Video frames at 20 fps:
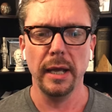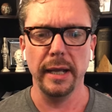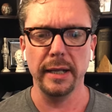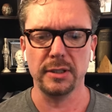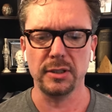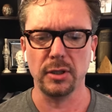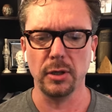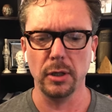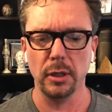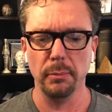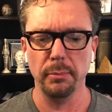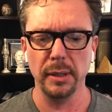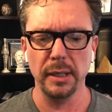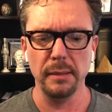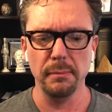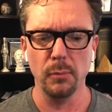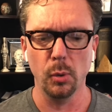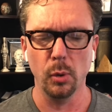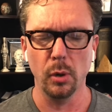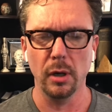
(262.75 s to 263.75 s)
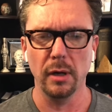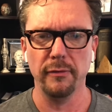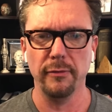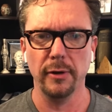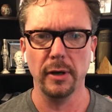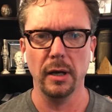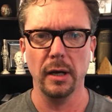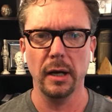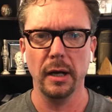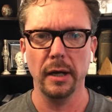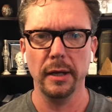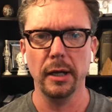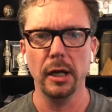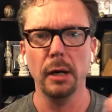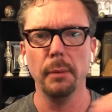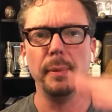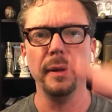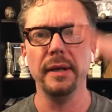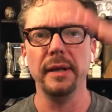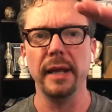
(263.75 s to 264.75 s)
It's going to be more of a, an
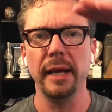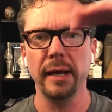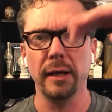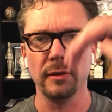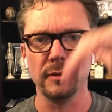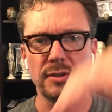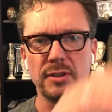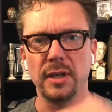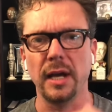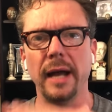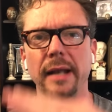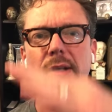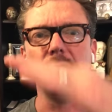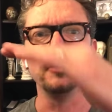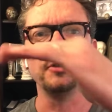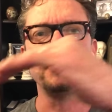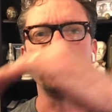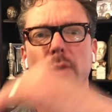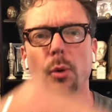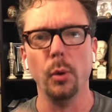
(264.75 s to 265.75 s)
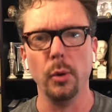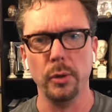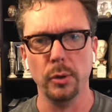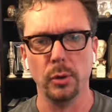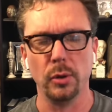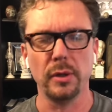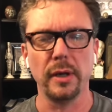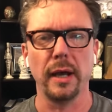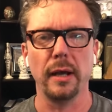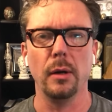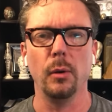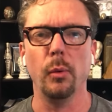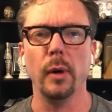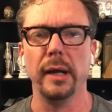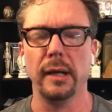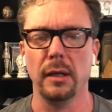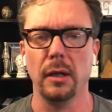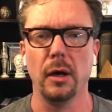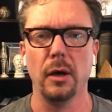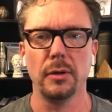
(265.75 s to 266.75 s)
up and down sinusoidal kind of
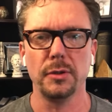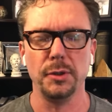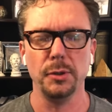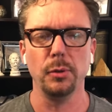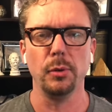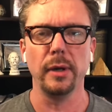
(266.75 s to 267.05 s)
weight loss.